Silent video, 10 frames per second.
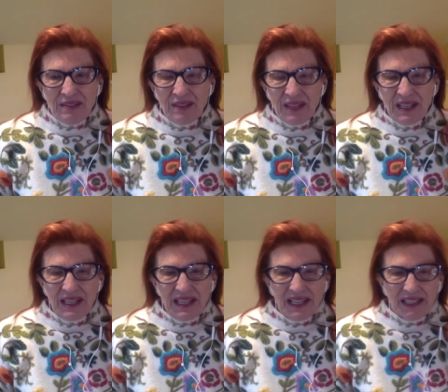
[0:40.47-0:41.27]

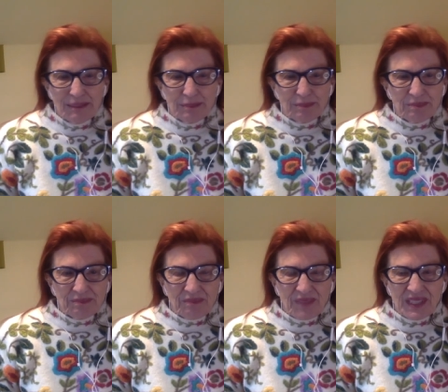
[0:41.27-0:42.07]
the uh,
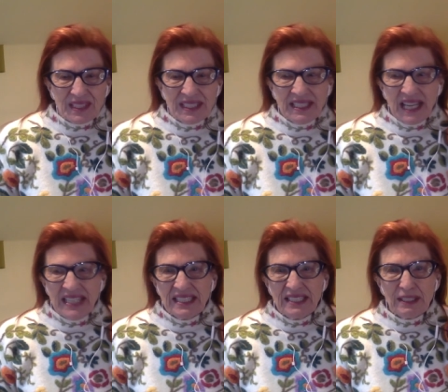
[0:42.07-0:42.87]

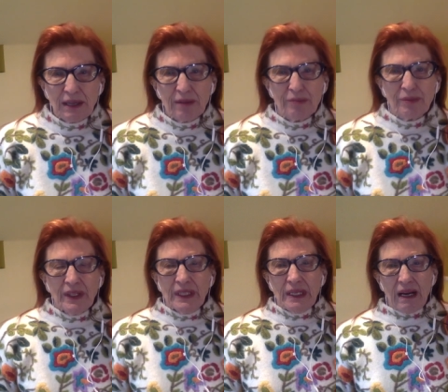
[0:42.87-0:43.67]
sense of
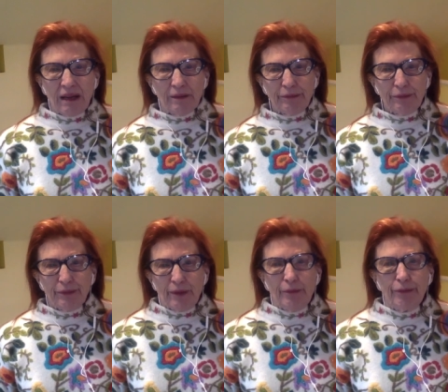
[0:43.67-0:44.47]

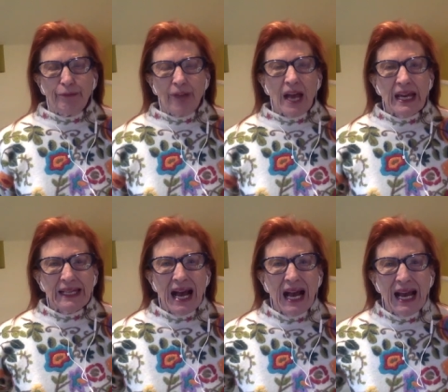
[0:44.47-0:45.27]
of
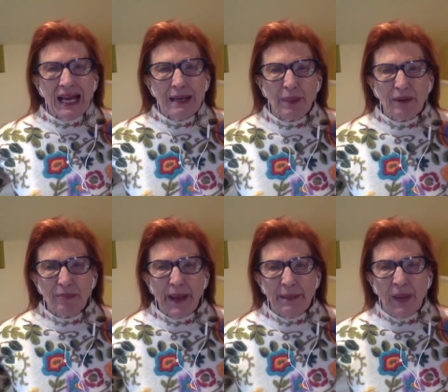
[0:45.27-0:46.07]
flying high above
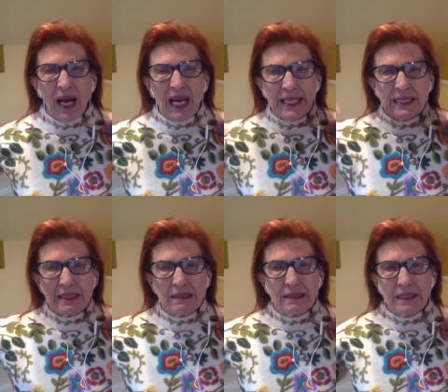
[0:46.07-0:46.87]
my mind
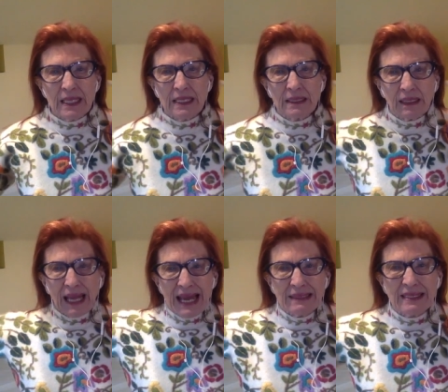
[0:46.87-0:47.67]
and seeing the
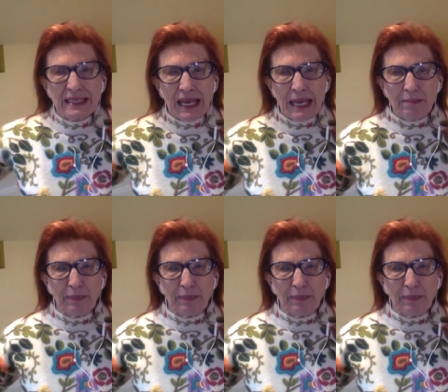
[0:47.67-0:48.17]
landscape